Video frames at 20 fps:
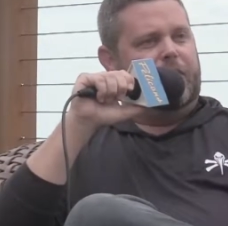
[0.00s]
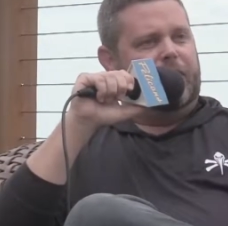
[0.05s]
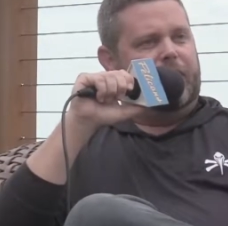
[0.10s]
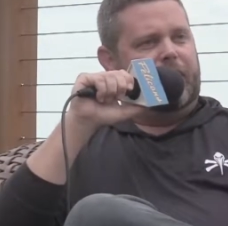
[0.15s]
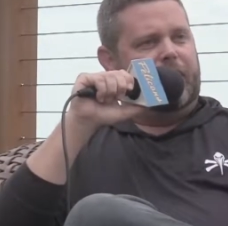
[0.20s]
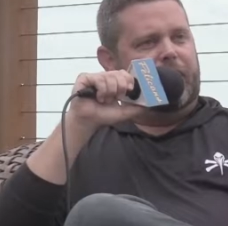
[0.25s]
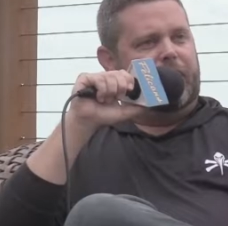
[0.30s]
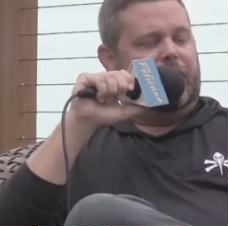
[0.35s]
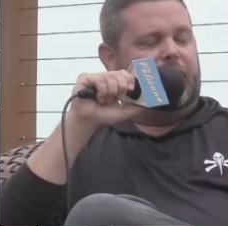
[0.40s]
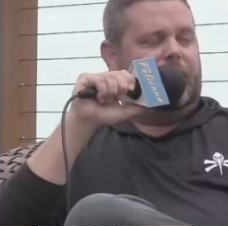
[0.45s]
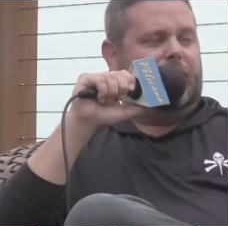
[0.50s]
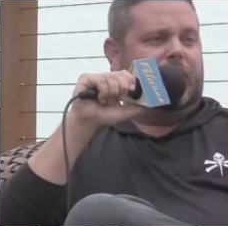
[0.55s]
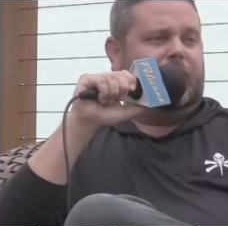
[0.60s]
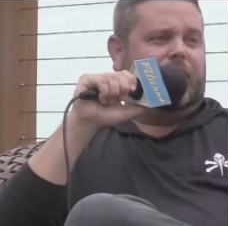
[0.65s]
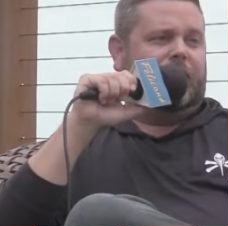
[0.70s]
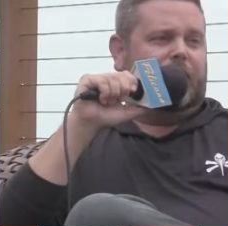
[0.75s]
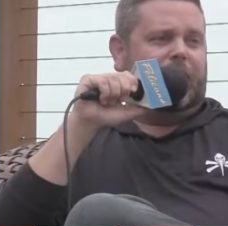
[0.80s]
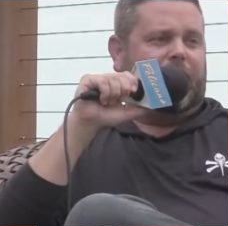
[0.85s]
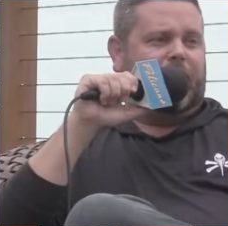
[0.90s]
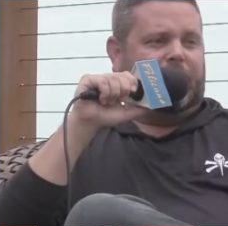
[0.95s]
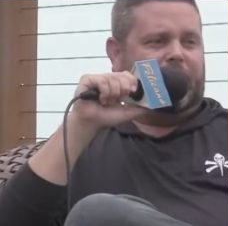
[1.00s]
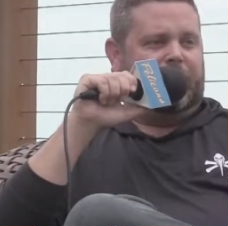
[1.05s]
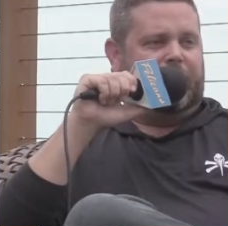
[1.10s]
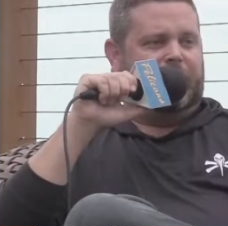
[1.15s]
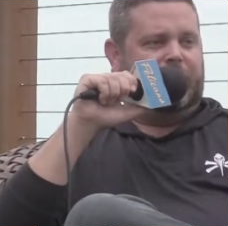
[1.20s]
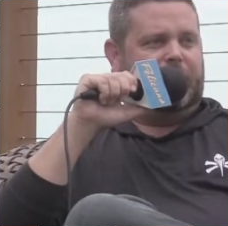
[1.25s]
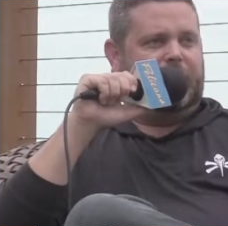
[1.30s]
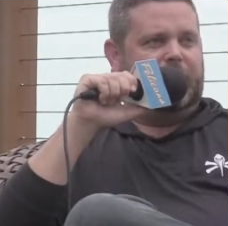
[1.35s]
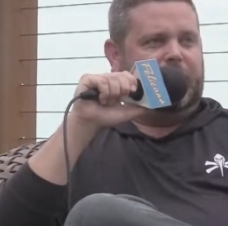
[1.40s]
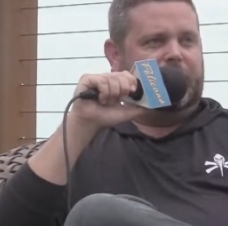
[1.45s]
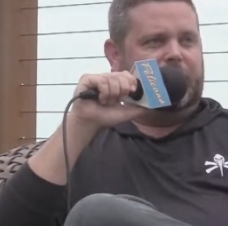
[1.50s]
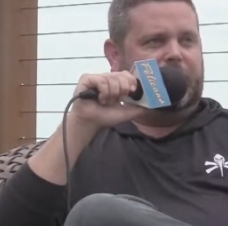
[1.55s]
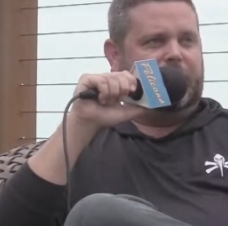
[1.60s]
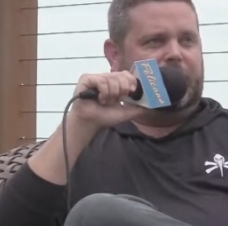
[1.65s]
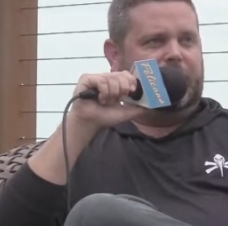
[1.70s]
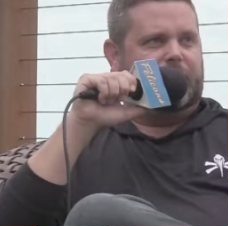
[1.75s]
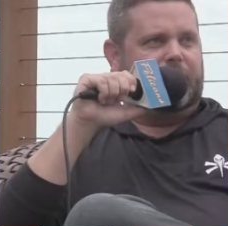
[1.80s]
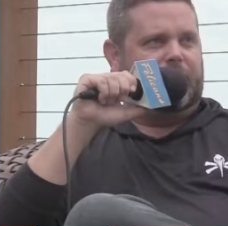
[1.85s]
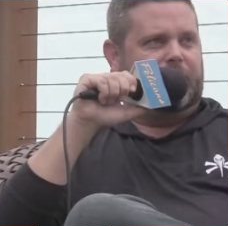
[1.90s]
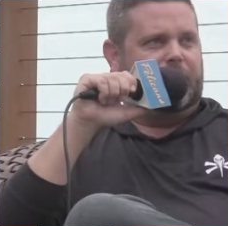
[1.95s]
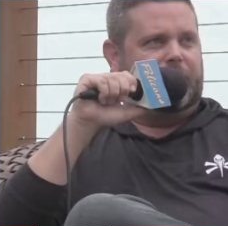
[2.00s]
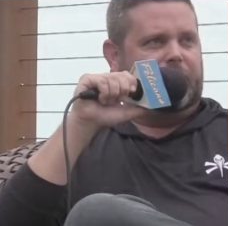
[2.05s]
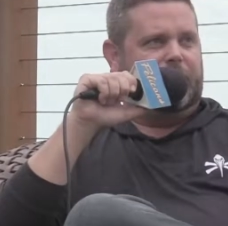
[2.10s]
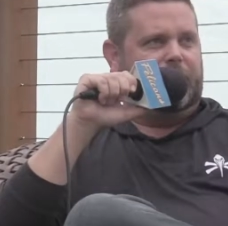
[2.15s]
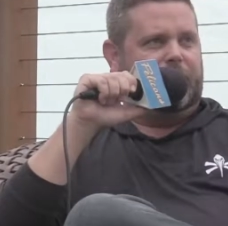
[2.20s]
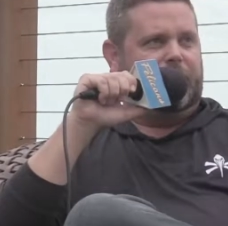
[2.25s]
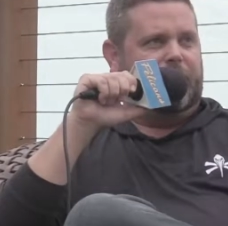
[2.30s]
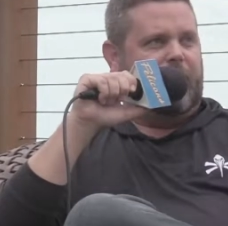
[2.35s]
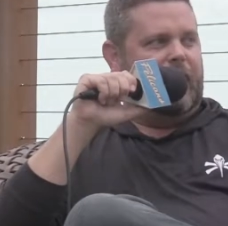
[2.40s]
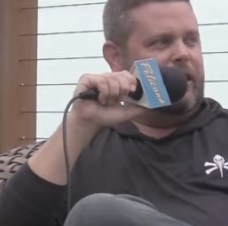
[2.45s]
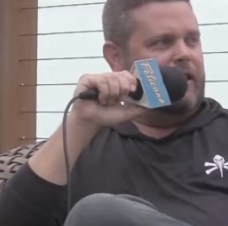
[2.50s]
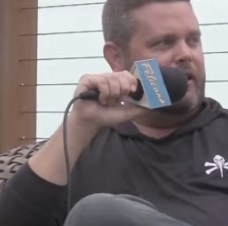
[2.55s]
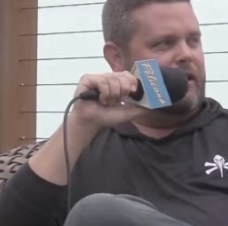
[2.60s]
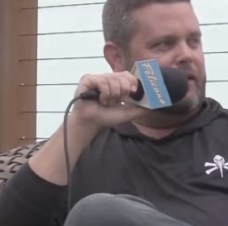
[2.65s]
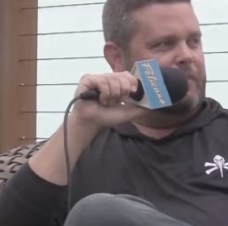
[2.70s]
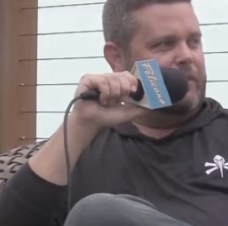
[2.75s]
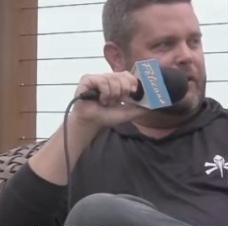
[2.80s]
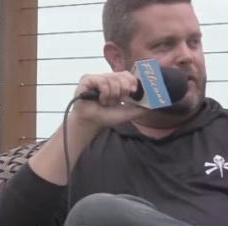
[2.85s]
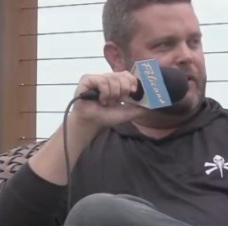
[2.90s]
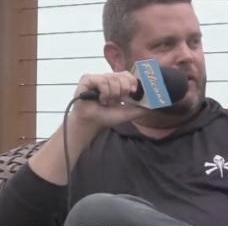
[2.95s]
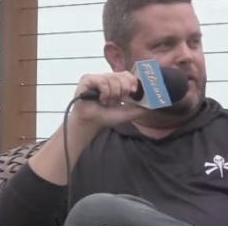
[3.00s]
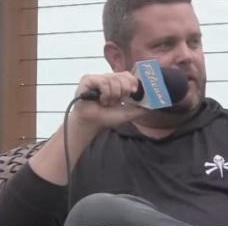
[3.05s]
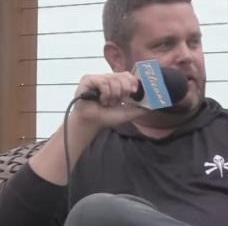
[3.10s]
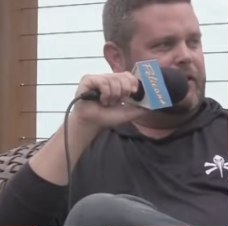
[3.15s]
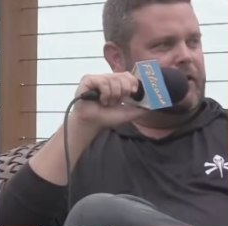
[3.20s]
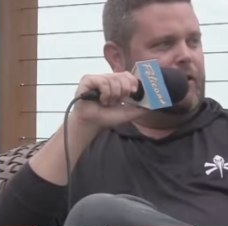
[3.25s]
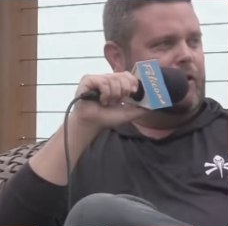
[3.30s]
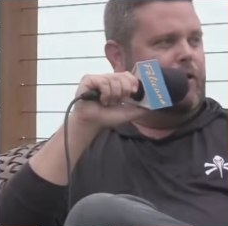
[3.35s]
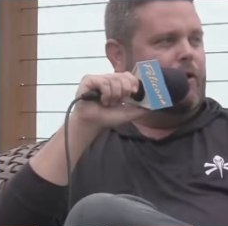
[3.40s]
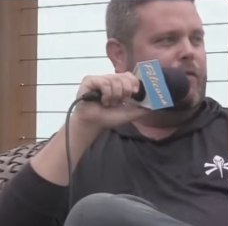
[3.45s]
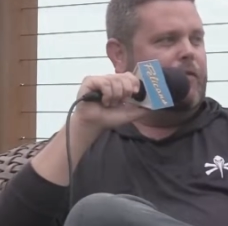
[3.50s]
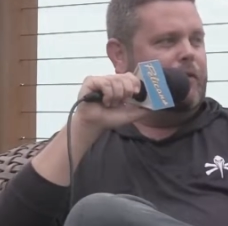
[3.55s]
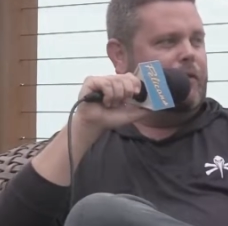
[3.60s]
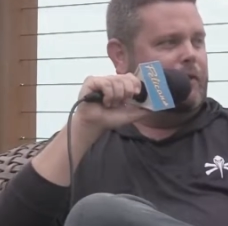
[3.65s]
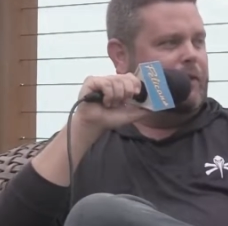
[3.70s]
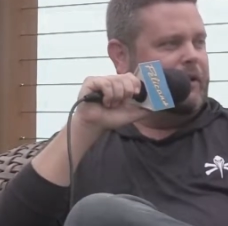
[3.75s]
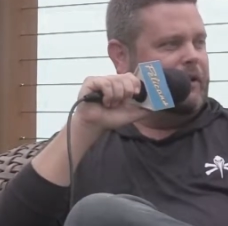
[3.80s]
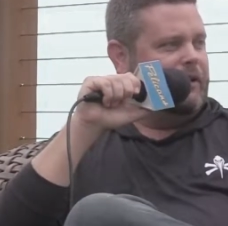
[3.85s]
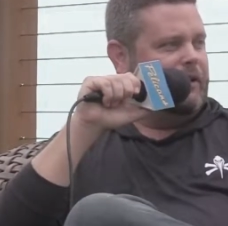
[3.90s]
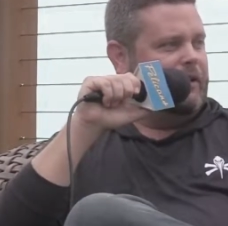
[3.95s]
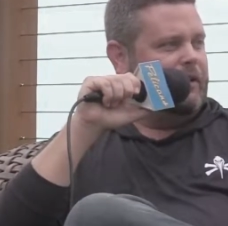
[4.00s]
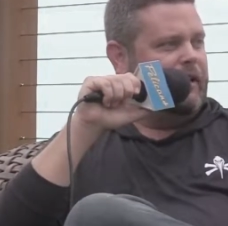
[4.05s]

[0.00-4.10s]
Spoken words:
and then at the end of the season, you lock up and you go home for the winter.